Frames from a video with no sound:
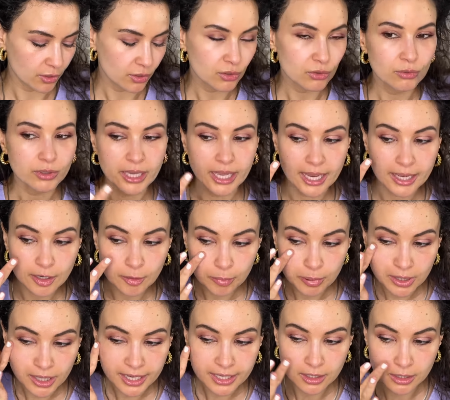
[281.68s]
You can
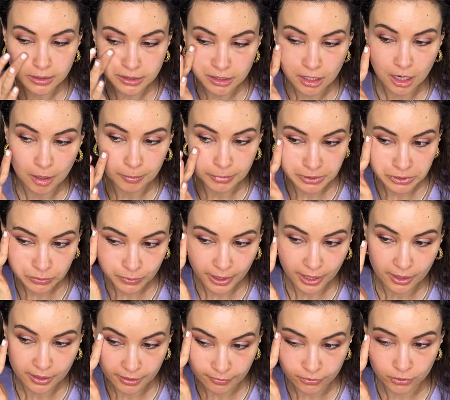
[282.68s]
apply it on top as
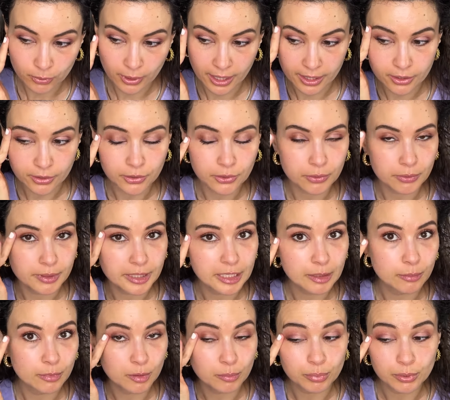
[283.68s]
well. If you had a
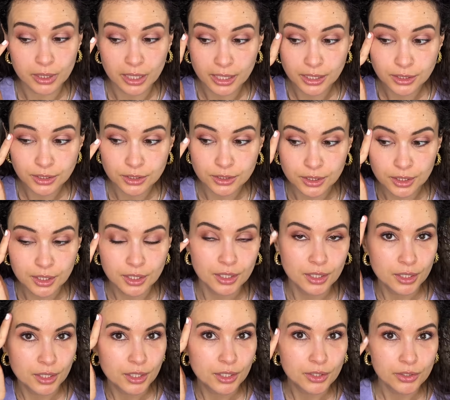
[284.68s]
cream blush,
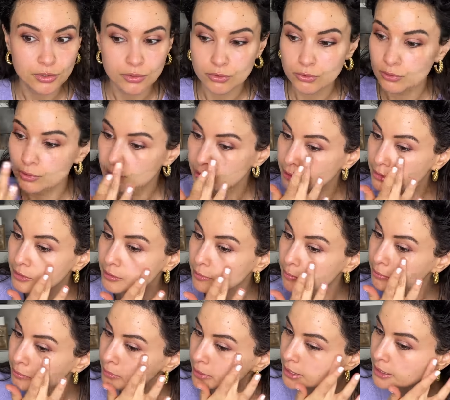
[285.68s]
you could
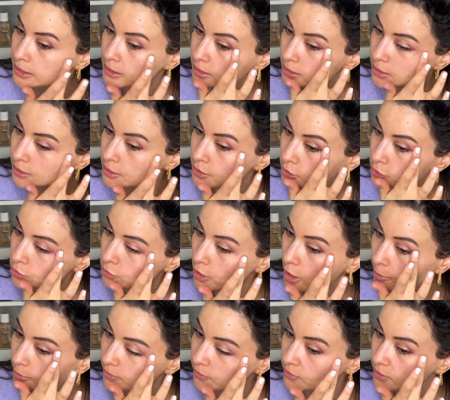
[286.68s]
mix a
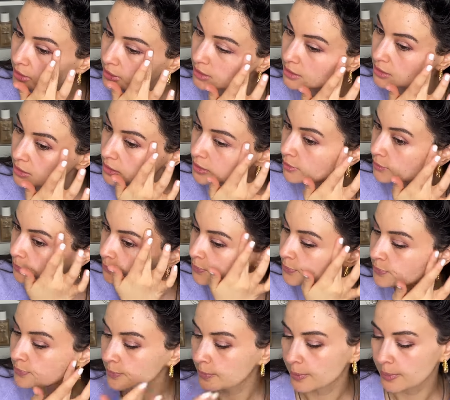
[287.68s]
drop of this
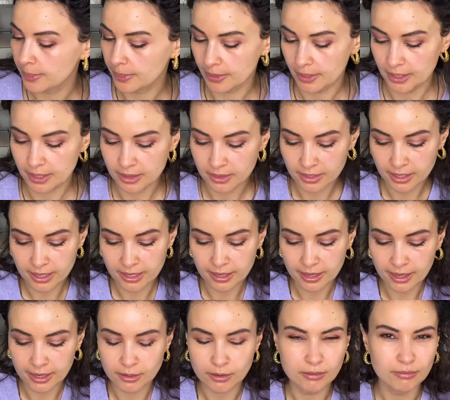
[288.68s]
and
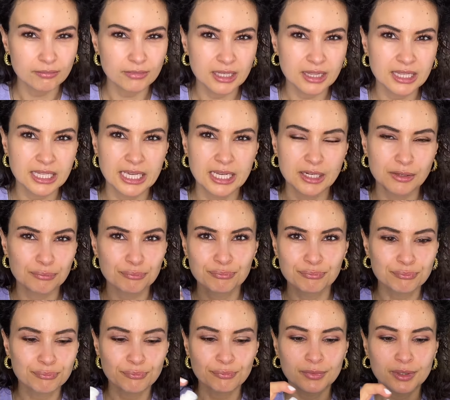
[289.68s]
then
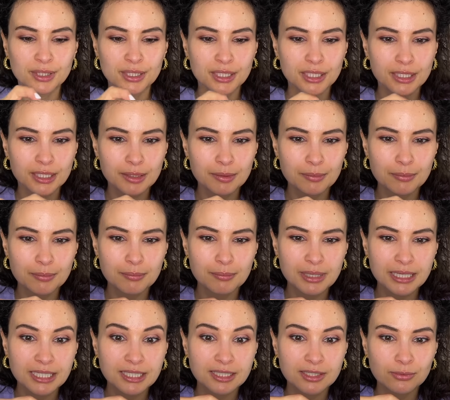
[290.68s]

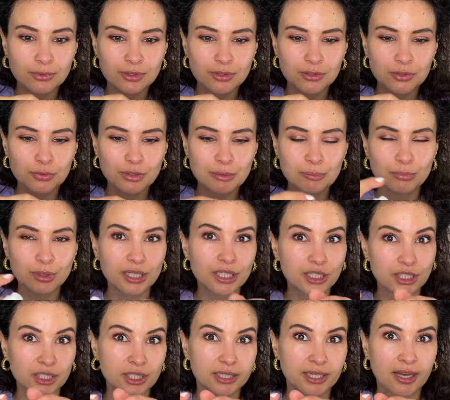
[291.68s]
mix it with the cream
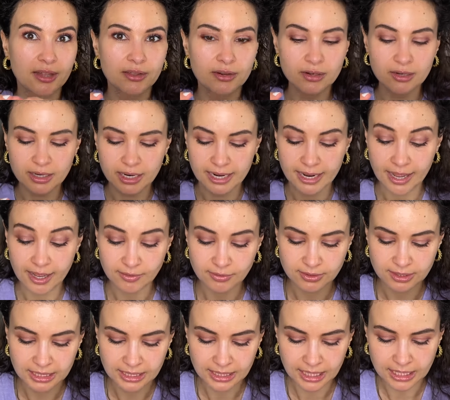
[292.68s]
blush together. I have
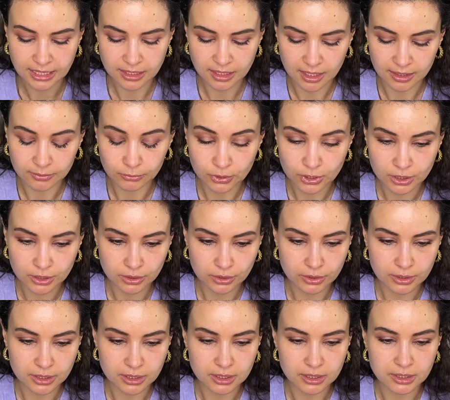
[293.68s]
seen that done, which
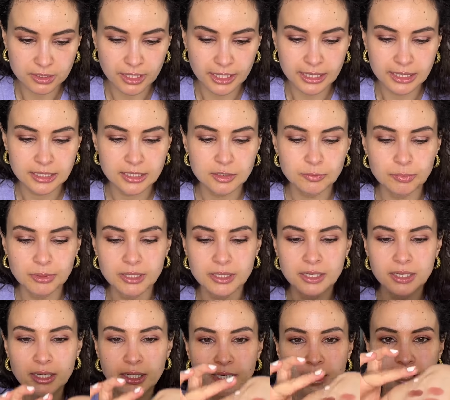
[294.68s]
looks nice, but
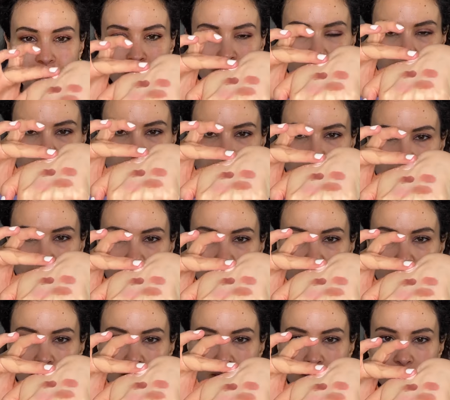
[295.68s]
I
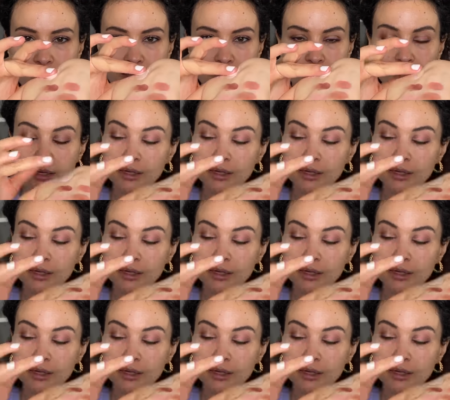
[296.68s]
think